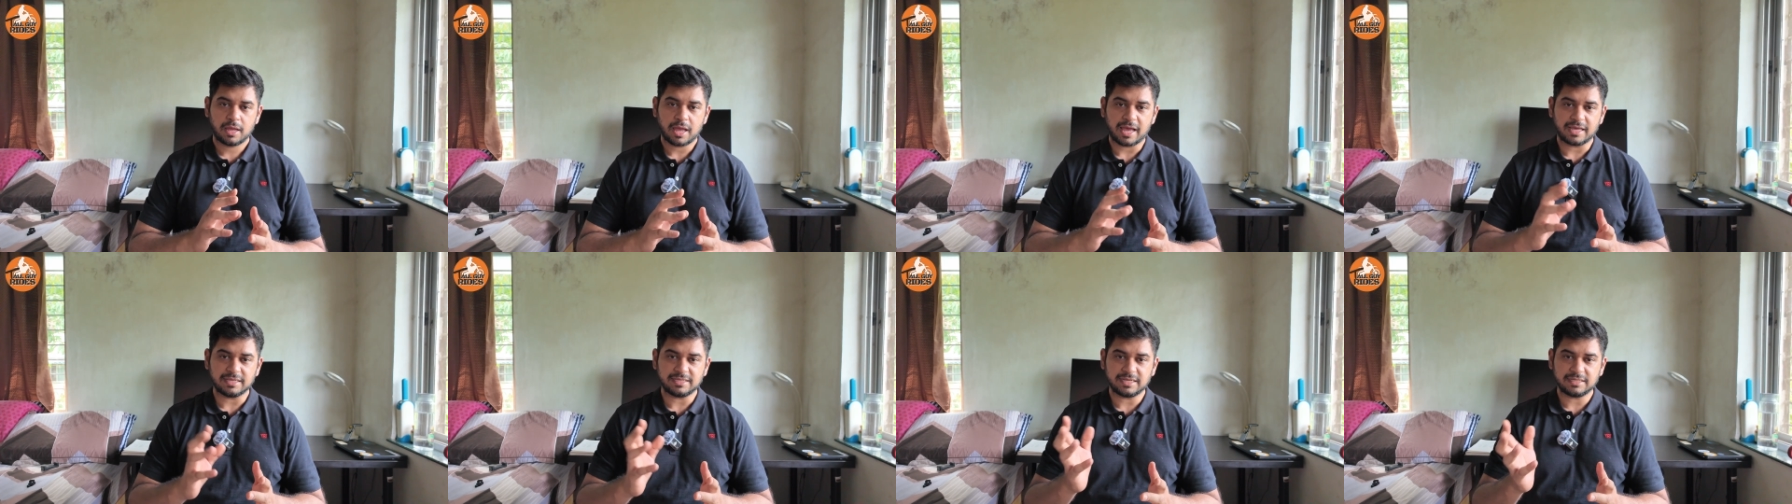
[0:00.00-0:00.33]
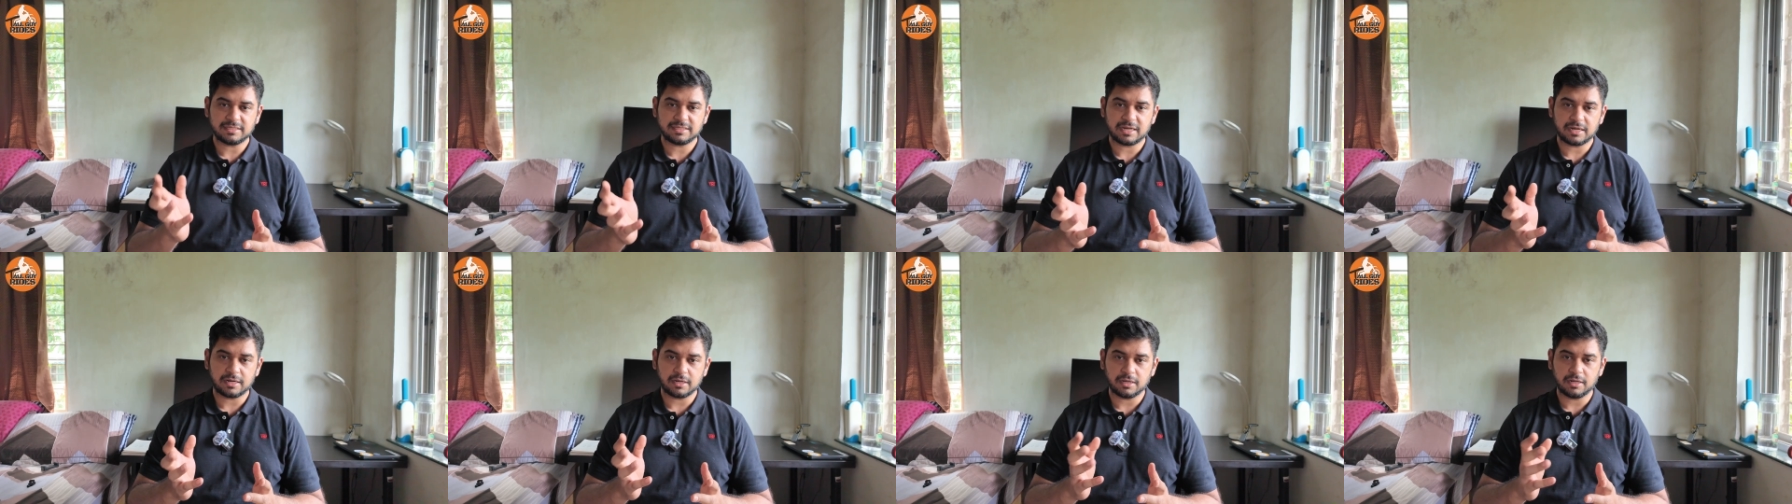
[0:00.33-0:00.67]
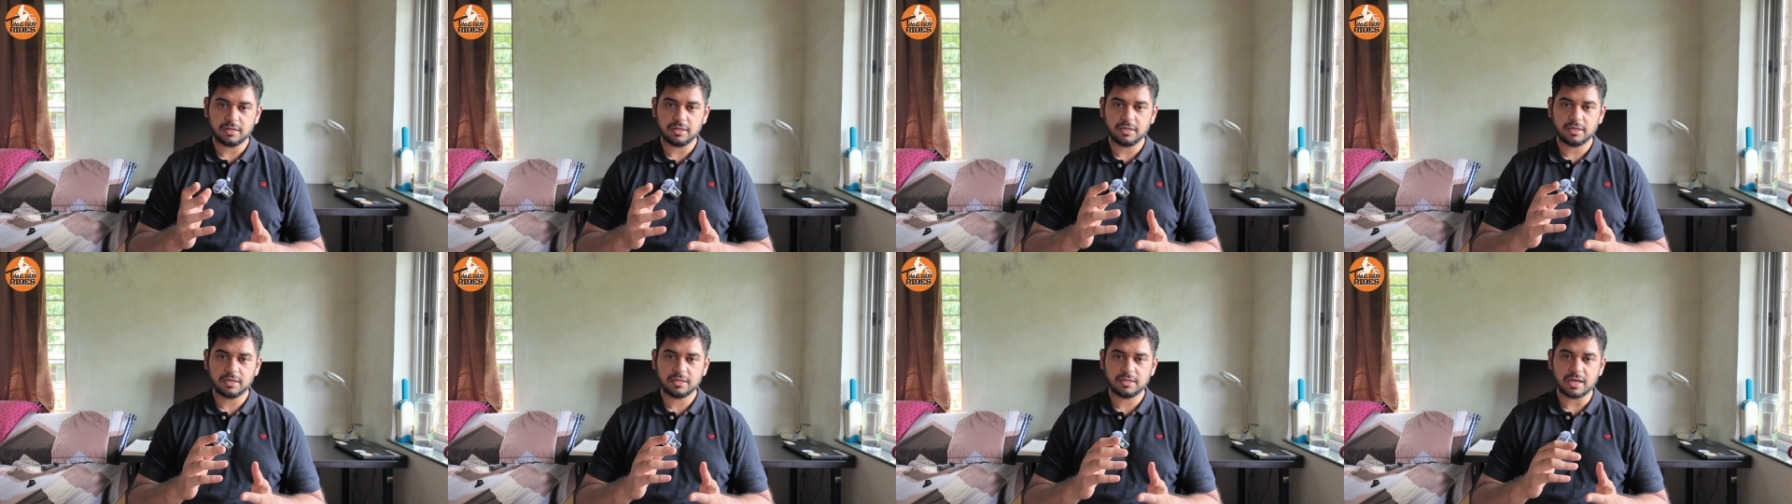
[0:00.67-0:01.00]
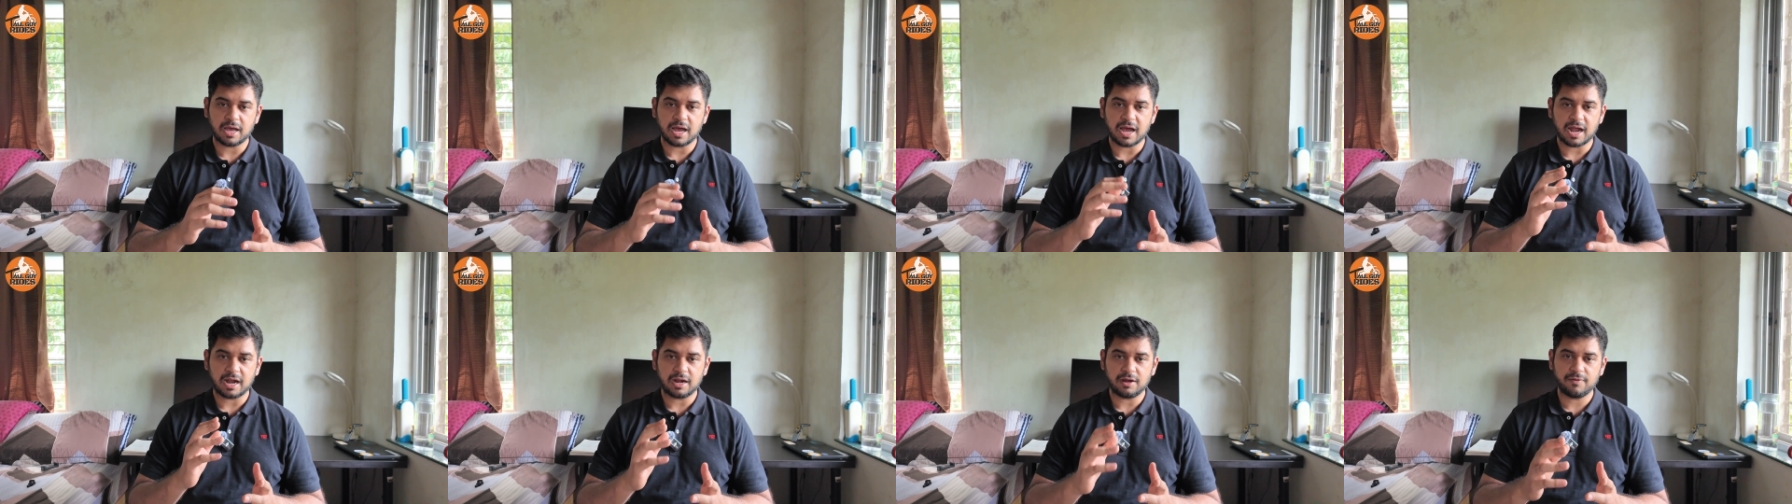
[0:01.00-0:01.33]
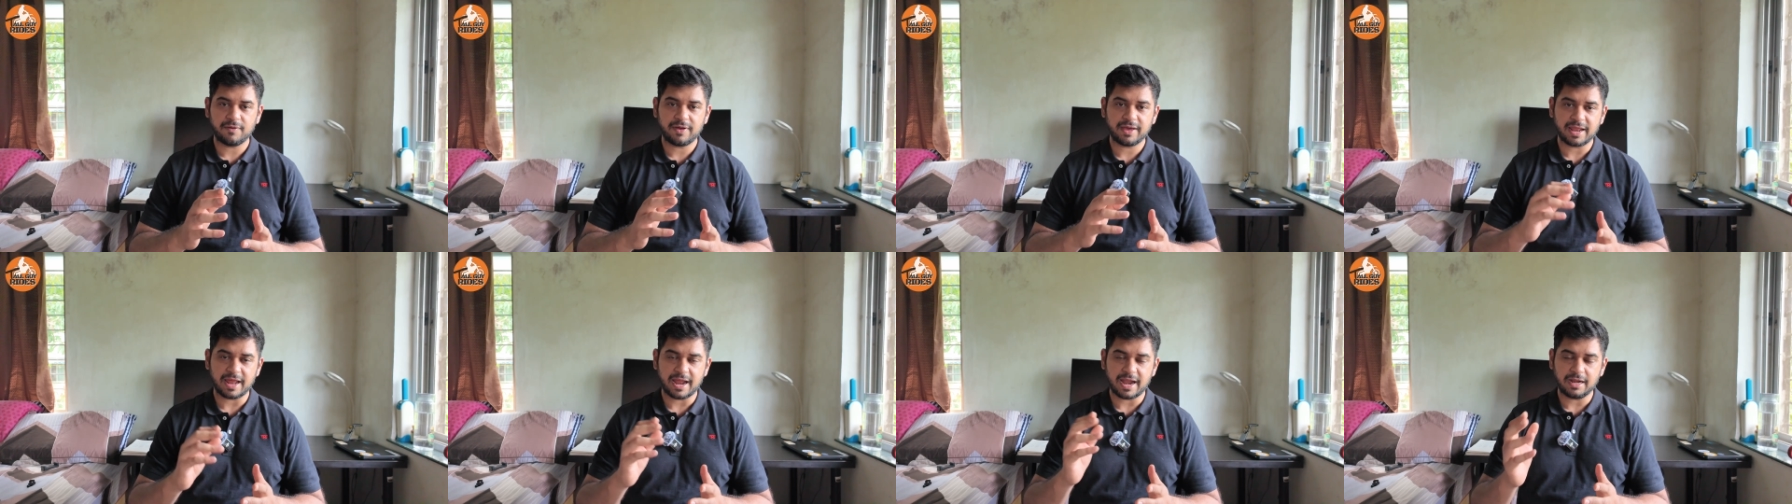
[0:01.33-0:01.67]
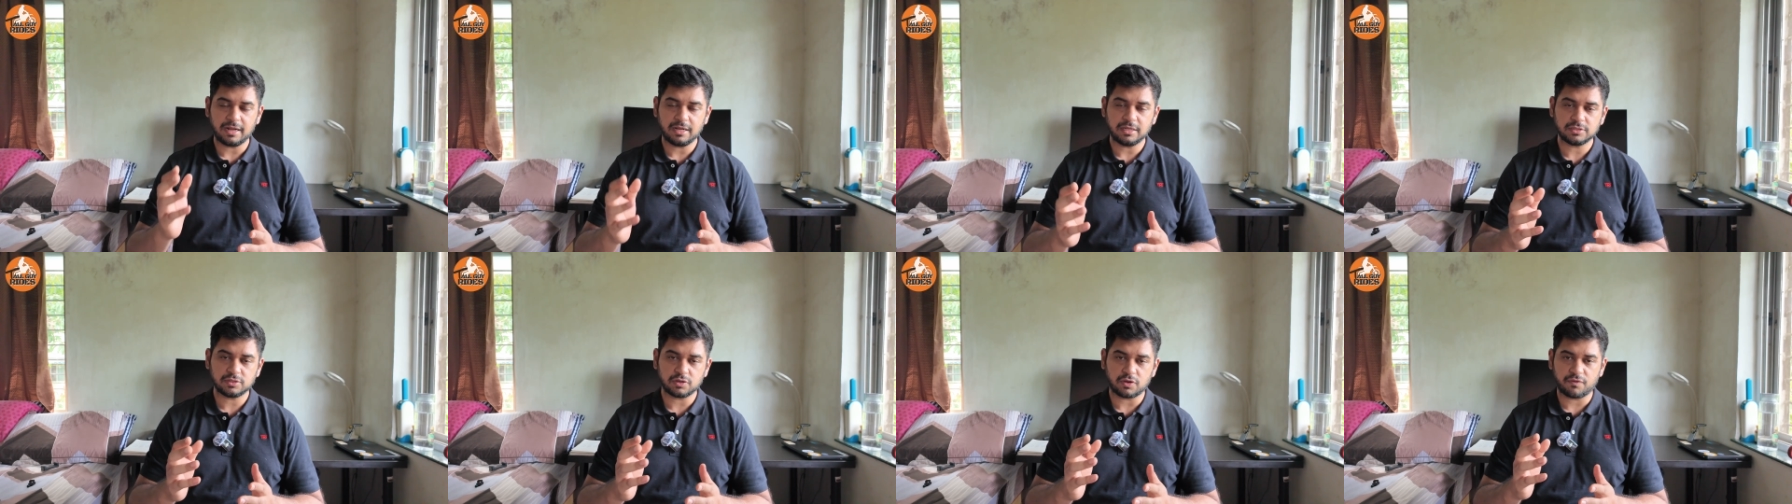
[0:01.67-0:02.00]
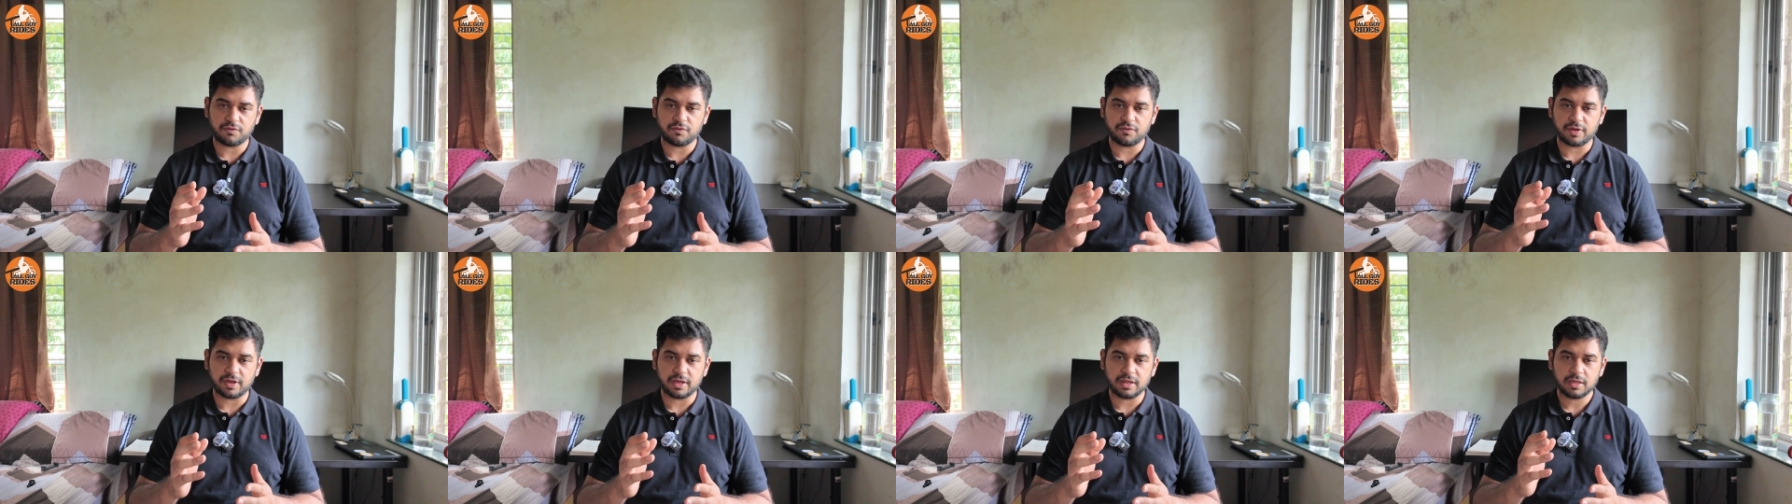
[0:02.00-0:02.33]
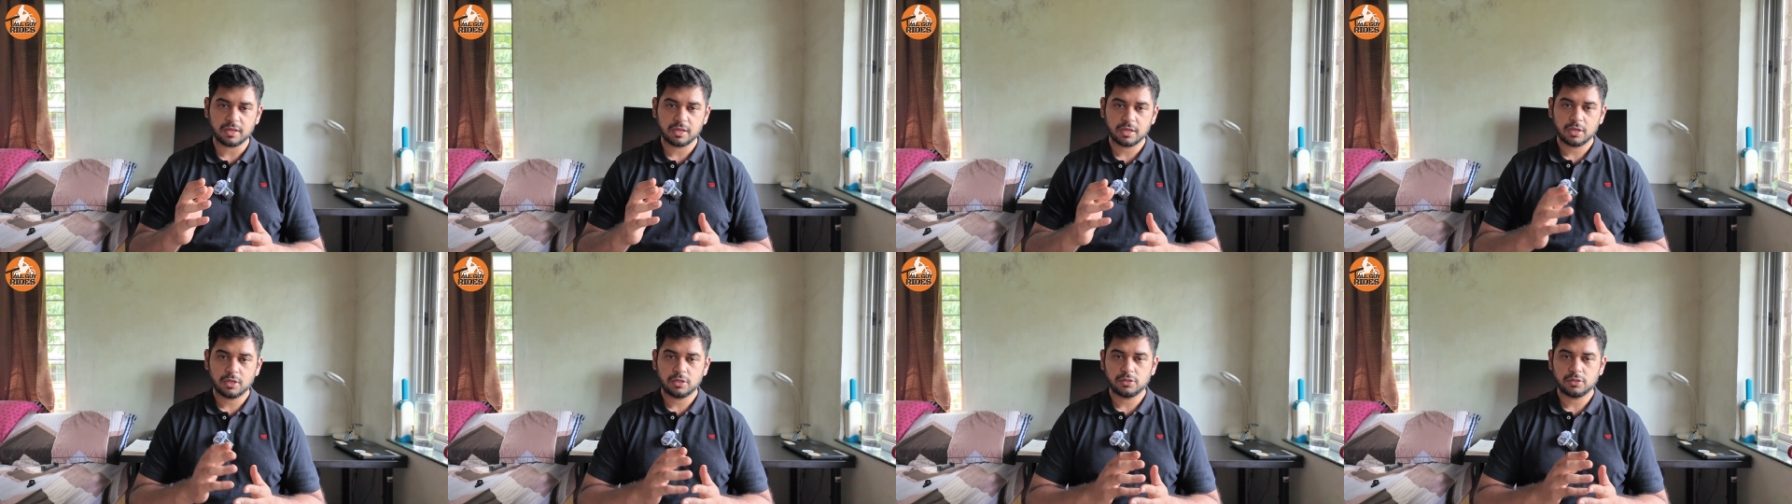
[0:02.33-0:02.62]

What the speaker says: as I said earlier, the hardware and the software.